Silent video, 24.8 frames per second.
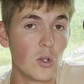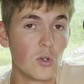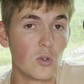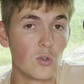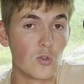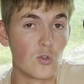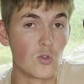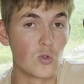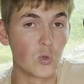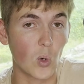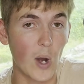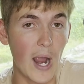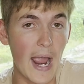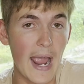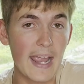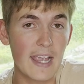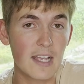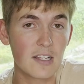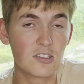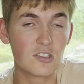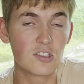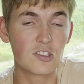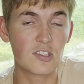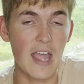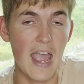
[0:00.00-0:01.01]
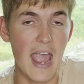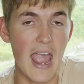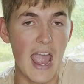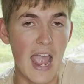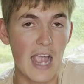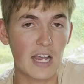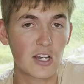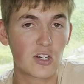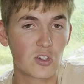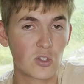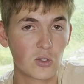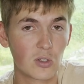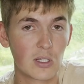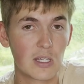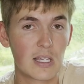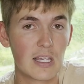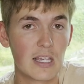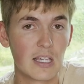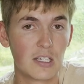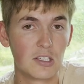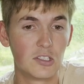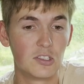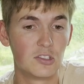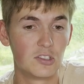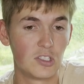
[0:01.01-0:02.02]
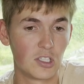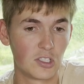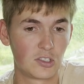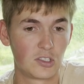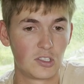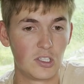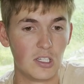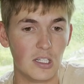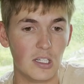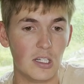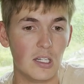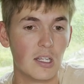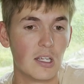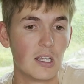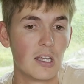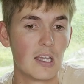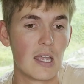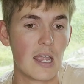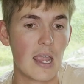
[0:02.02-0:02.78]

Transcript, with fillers: dragons actually existed